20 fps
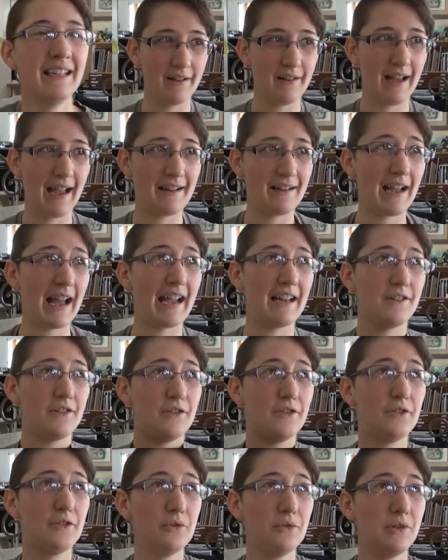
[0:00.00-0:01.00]
I
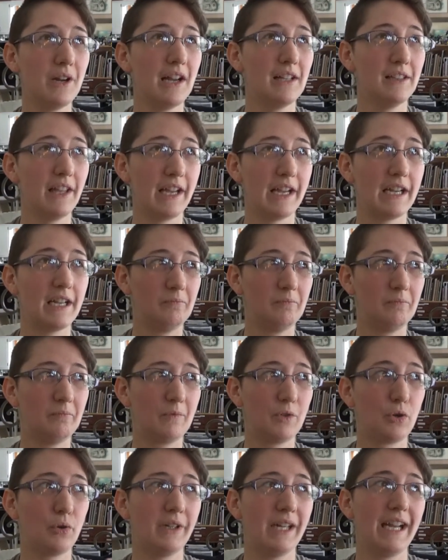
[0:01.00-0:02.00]
do not like
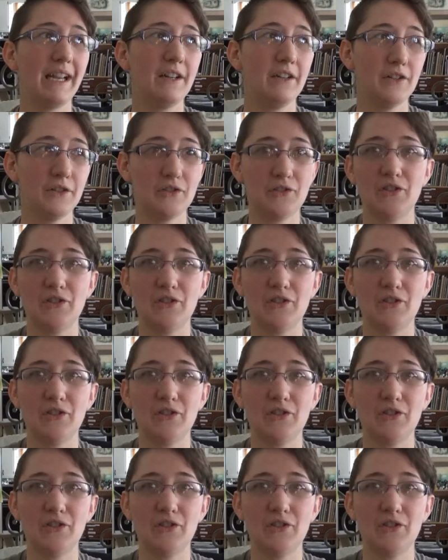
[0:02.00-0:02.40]
creators